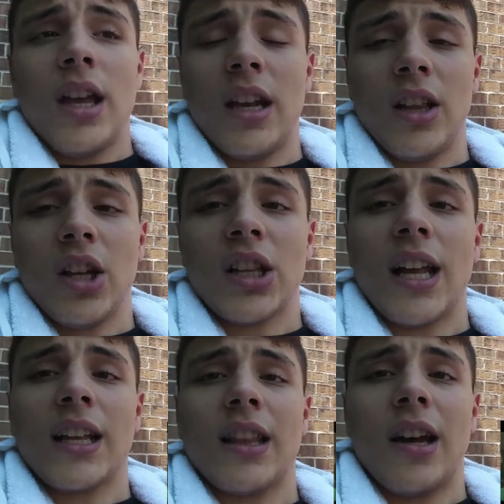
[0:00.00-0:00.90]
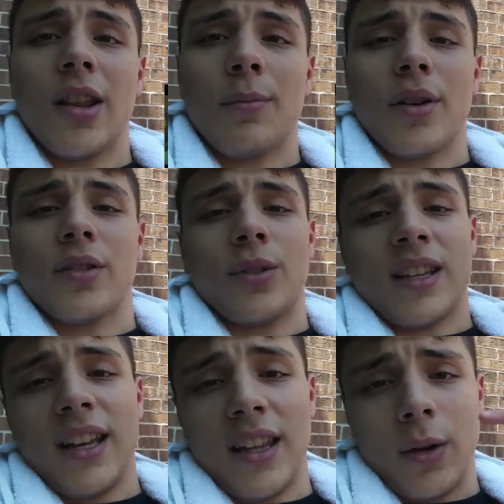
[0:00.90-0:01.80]
and it looked like the other person was
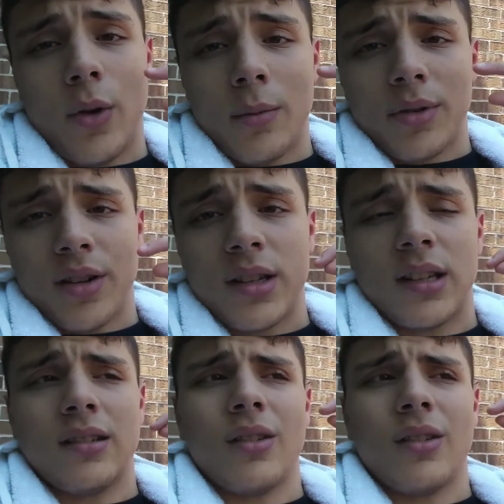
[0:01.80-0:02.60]
killing one person.